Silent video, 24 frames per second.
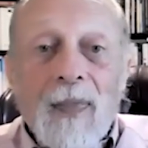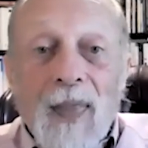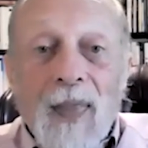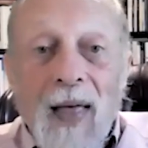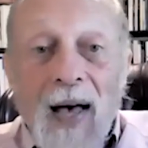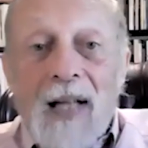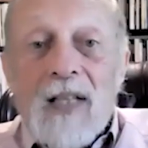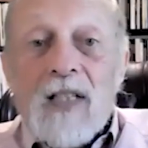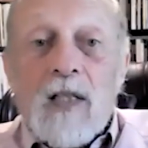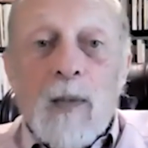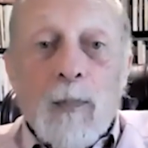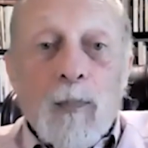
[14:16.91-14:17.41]

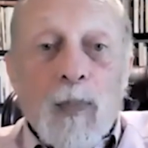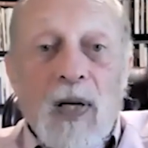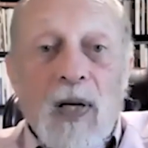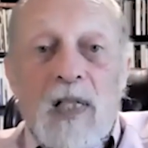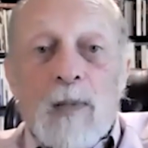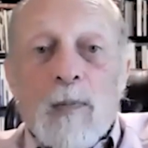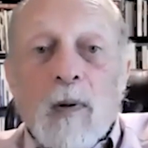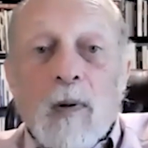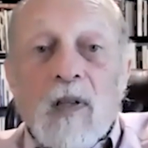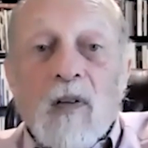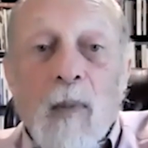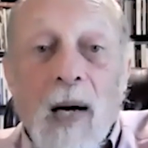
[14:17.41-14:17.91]
That's the
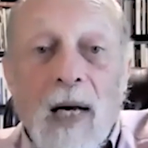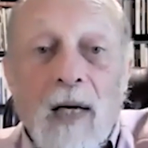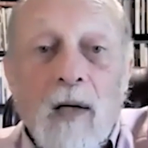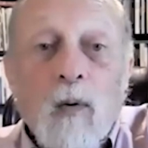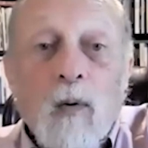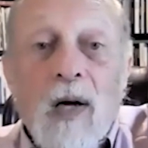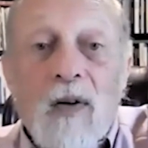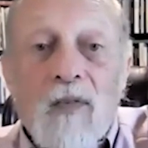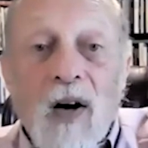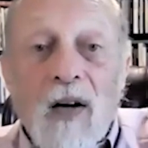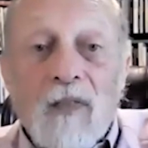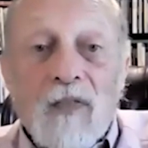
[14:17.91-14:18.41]
principle of
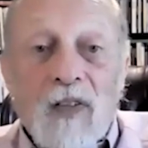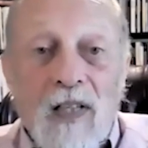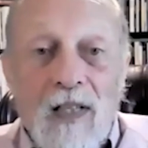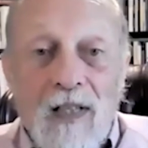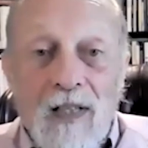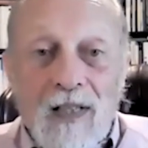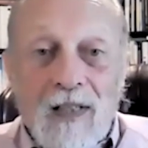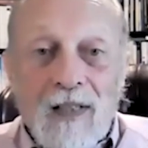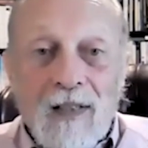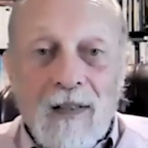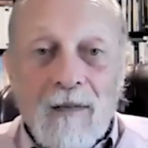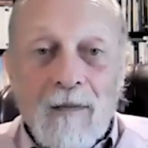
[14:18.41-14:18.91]
microwave
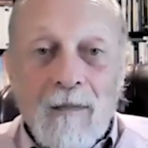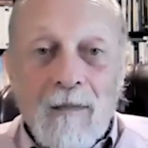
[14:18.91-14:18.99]
ovens.